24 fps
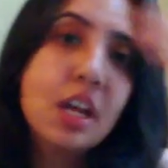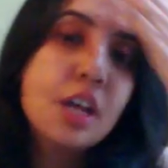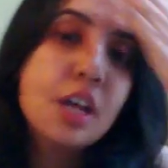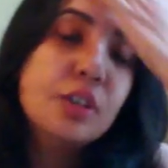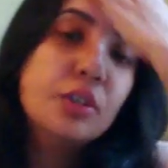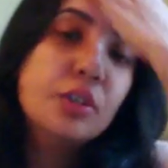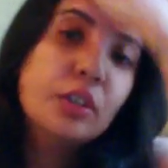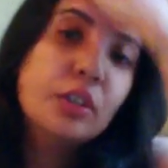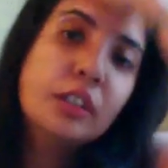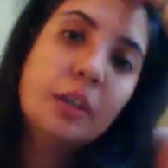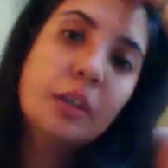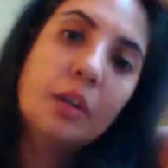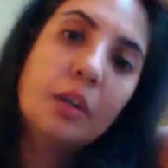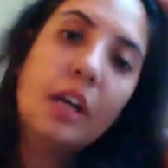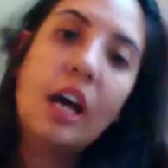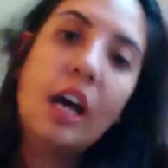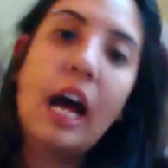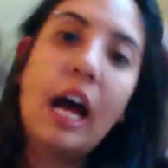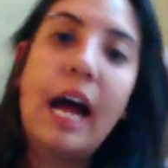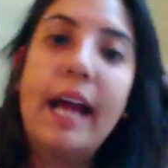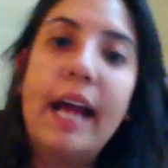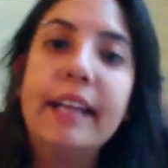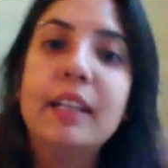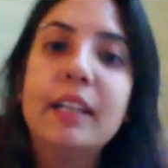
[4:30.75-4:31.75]
So
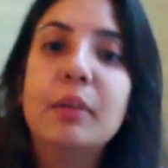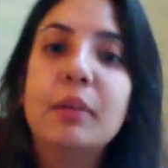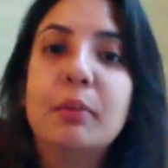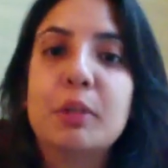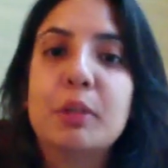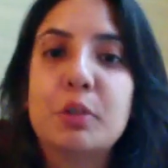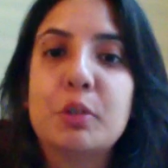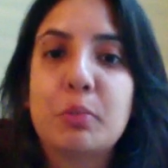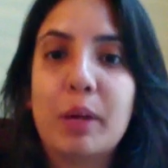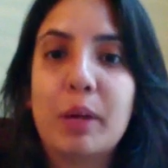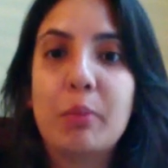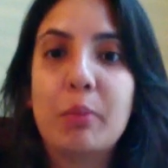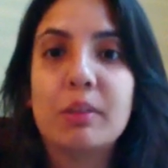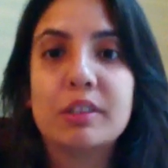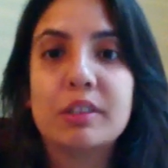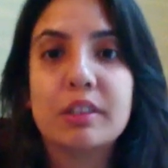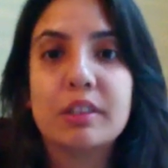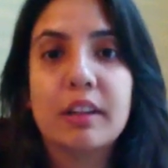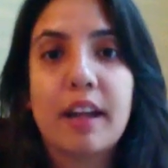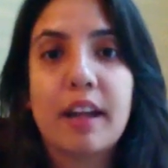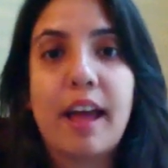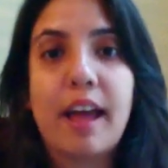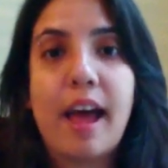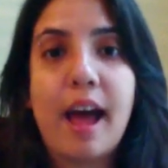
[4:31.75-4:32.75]
either which way, what's
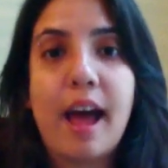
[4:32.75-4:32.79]
going to